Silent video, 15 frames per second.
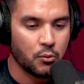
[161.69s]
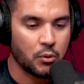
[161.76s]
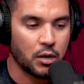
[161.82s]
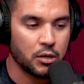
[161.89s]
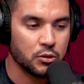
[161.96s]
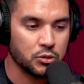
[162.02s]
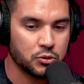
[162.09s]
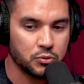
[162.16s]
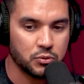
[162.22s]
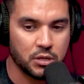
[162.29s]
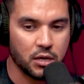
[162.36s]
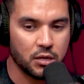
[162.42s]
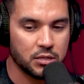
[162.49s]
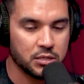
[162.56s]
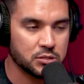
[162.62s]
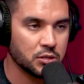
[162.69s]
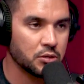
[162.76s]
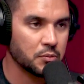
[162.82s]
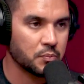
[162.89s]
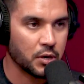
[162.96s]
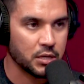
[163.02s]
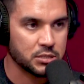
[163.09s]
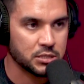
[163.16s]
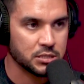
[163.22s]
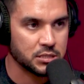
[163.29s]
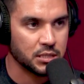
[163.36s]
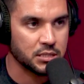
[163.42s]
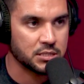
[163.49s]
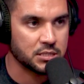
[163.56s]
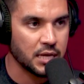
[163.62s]
while you're doing all these other
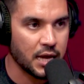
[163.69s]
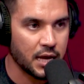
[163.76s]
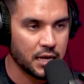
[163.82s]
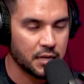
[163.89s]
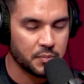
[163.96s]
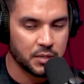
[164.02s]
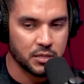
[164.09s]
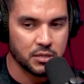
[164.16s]
projects on the side